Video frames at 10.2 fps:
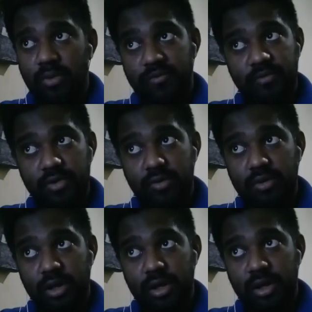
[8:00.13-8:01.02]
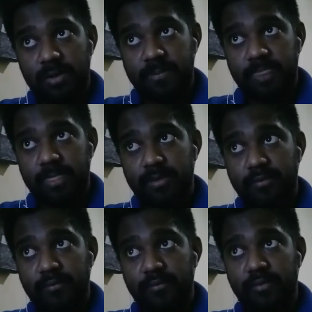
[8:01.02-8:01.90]
if you took
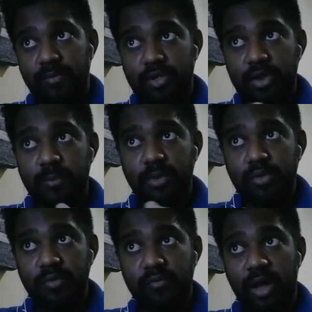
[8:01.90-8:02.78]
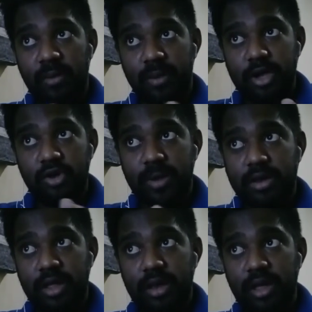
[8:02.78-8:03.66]
from 0.25 a
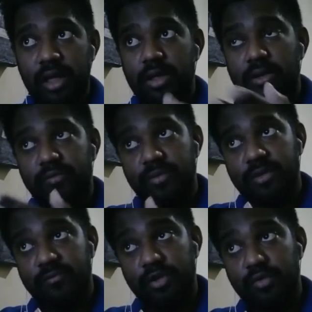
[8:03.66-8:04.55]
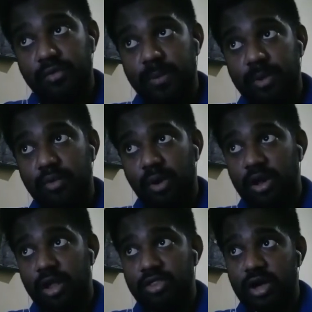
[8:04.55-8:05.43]
microbacteria, is if you took a big one,
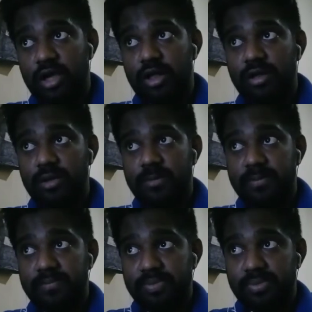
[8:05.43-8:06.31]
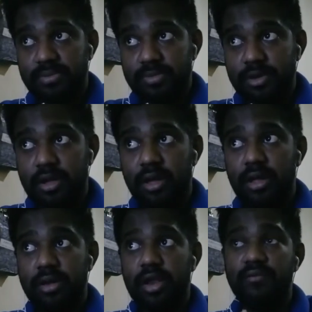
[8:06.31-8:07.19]
a giant
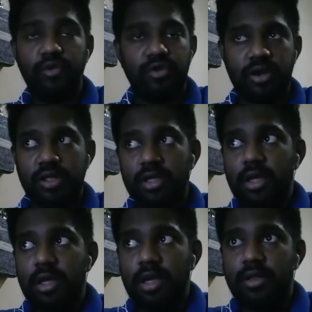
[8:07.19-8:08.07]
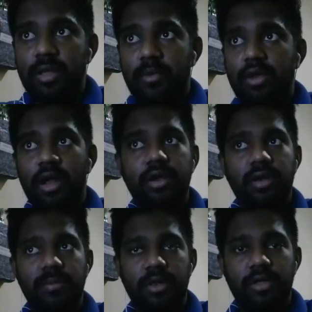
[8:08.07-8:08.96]
redwood tree, it's about 100
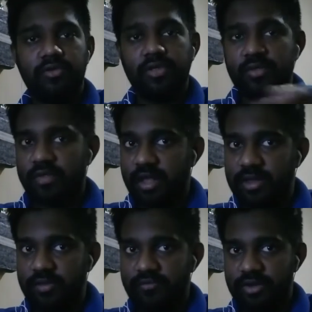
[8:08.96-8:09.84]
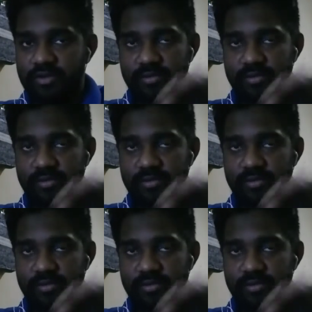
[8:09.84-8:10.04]
meters. So the size differs.